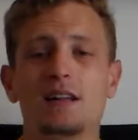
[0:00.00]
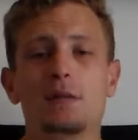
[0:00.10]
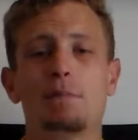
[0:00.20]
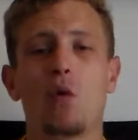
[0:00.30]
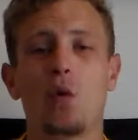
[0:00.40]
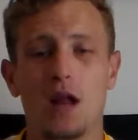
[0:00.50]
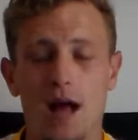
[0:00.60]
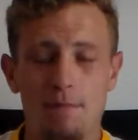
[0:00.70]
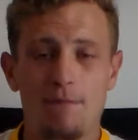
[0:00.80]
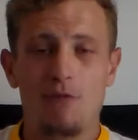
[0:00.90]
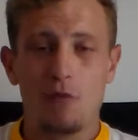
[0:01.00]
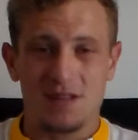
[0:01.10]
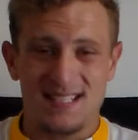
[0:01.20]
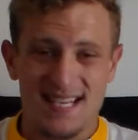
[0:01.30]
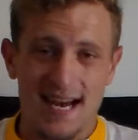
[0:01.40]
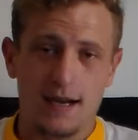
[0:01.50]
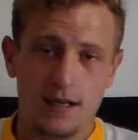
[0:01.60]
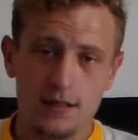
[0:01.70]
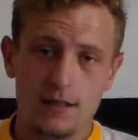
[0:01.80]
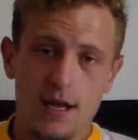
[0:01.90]
held the ball up from a
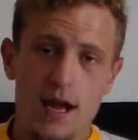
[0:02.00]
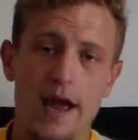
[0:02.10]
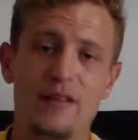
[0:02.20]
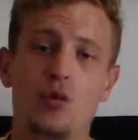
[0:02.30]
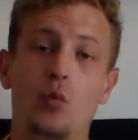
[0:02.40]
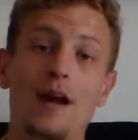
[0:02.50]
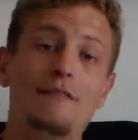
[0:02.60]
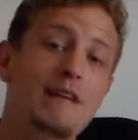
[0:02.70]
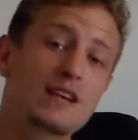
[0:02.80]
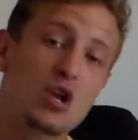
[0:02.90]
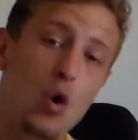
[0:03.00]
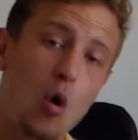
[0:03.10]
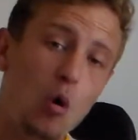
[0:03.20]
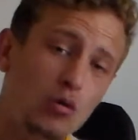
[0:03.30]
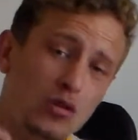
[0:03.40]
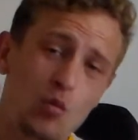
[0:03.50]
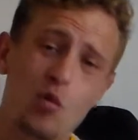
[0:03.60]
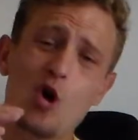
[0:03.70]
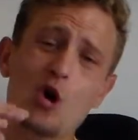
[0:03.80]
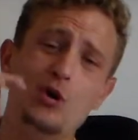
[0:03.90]
tackle and the ref has called the
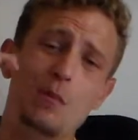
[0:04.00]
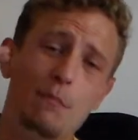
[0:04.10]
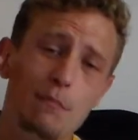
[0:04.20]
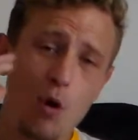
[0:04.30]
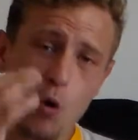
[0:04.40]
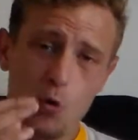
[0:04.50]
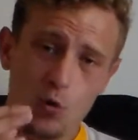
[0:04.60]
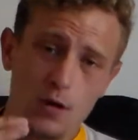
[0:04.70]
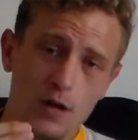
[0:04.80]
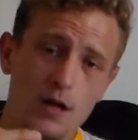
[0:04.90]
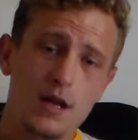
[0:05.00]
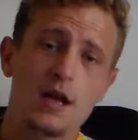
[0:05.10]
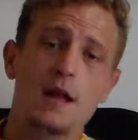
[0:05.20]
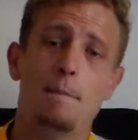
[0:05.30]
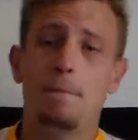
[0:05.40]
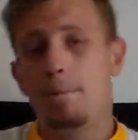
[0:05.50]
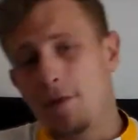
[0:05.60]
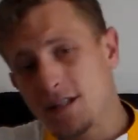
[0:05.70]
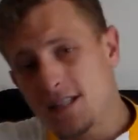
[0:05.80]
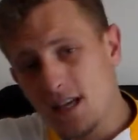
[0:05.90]
word maul.
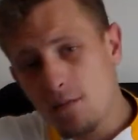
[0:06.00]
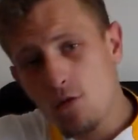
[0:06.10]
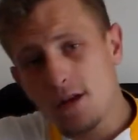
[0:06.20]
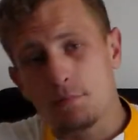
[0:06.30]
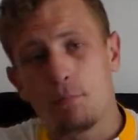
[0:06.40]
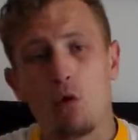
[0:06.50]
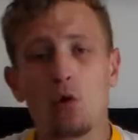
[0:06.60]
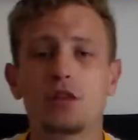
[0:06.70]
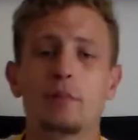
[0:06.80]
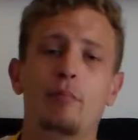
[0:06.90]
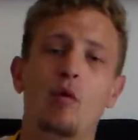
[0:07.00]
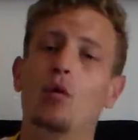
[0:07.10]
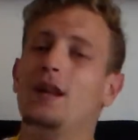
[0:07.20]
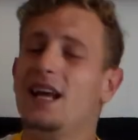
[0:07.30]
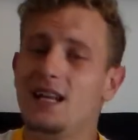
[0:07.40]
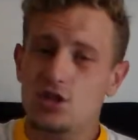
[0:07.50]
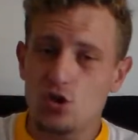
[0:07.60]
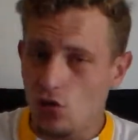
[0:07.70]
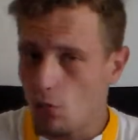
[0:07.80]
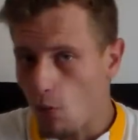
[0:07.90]
The team who has brought the ball
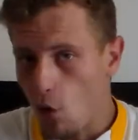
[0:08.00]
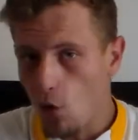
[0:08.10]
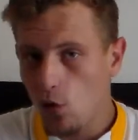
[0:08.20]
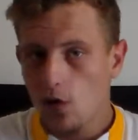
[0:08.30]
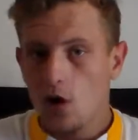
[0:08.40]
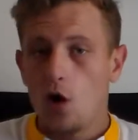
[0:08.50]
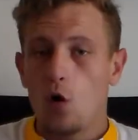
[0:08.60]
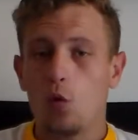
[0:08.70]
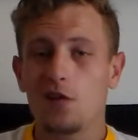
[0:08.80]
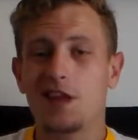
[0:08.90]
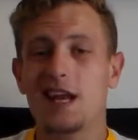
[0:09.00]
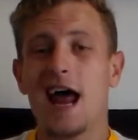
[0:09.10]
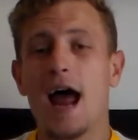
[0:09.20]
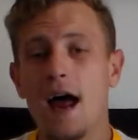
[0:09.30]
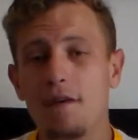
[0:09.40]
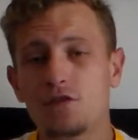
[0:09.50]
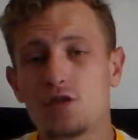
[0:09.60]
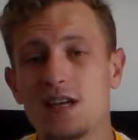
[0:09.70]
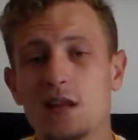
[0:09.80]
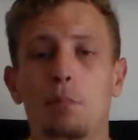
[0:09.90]
into the maul will then have
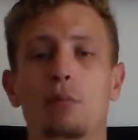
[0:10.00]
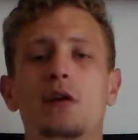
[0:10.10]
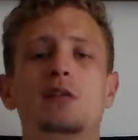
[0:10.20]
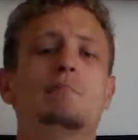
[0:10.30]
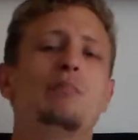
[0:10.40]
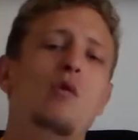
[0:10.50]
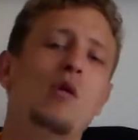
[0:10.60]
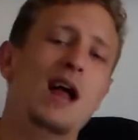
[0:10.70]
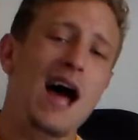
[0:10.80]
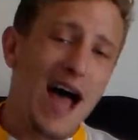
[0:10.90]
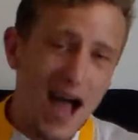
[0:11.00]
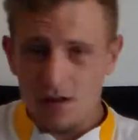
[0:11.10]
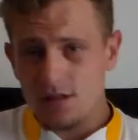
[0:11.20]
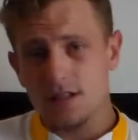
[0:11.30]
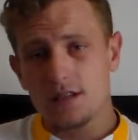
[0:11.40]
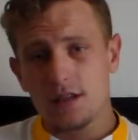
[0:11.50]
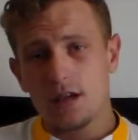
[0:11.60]
to either bring the ball out